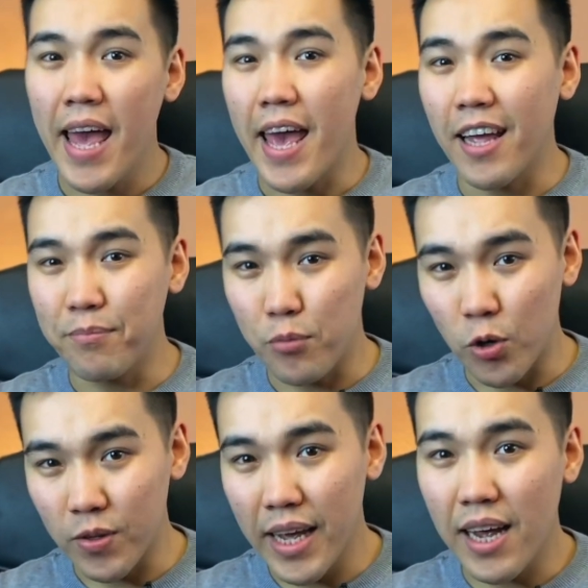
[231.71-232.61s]
and per
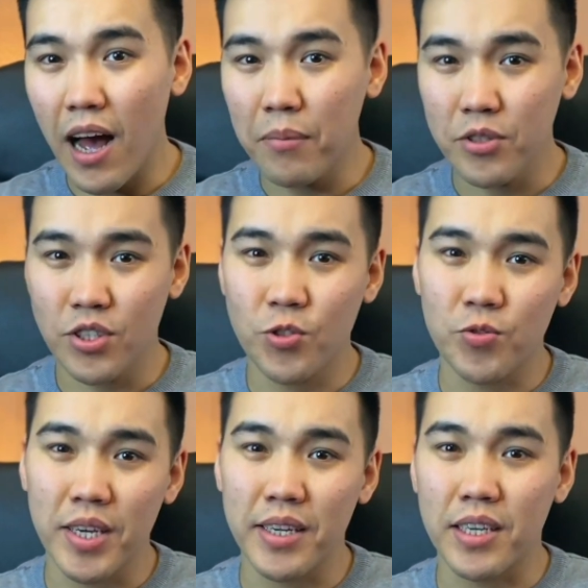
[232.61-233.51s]
leg options
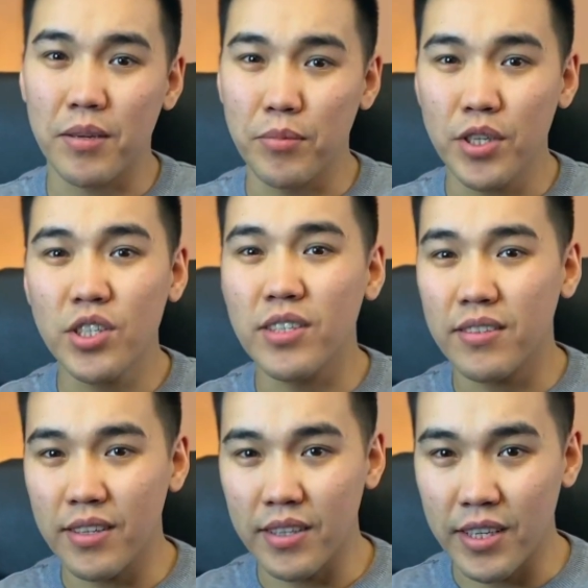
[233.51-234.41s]
trading commissions
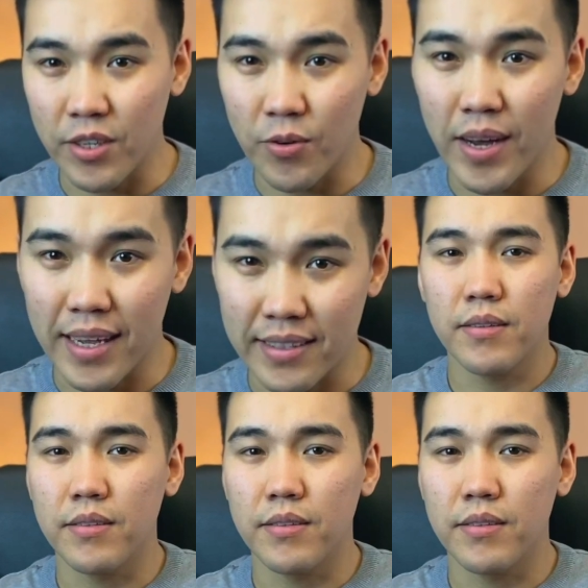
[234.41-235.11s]
in the US.